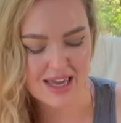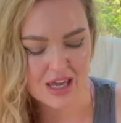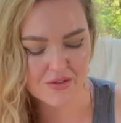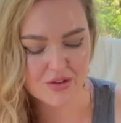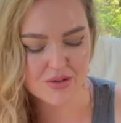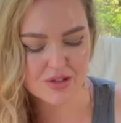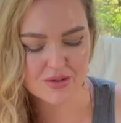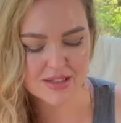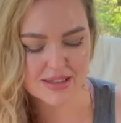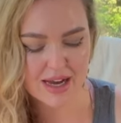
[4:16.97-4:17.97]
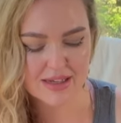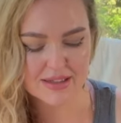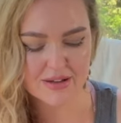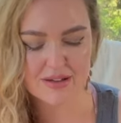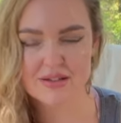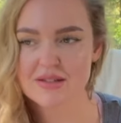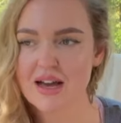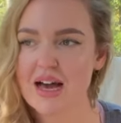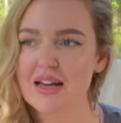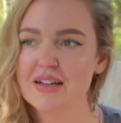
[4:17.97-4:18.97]
If you do decide
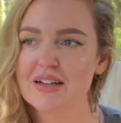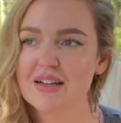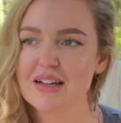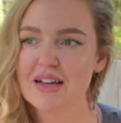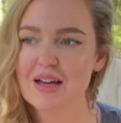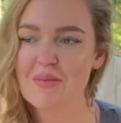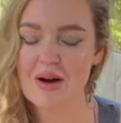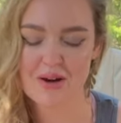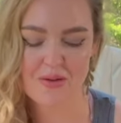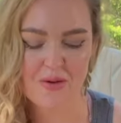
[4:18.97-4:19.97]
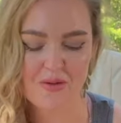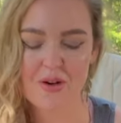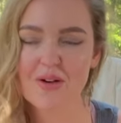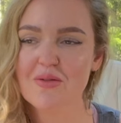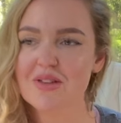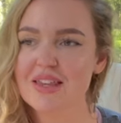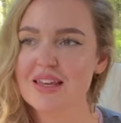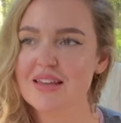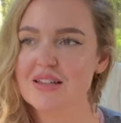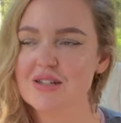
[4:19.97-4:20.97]
to come on over with
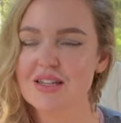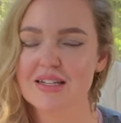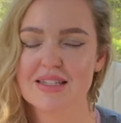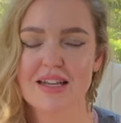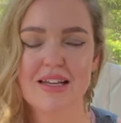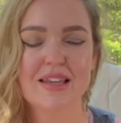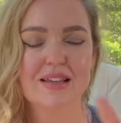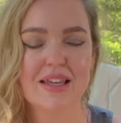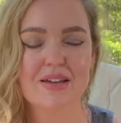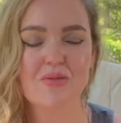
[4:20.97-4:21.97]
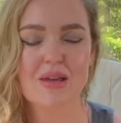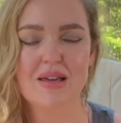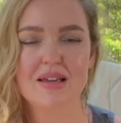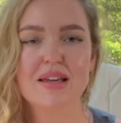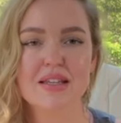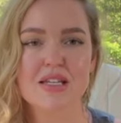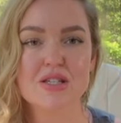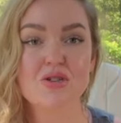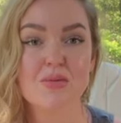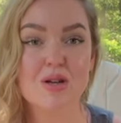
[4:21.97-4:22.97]
it to the extended, the link will be in the
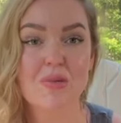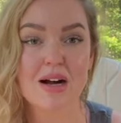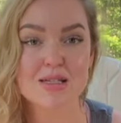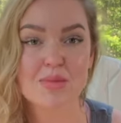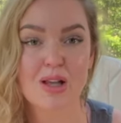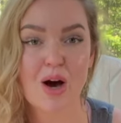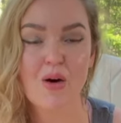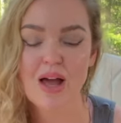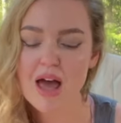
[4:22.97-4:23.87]
description box below.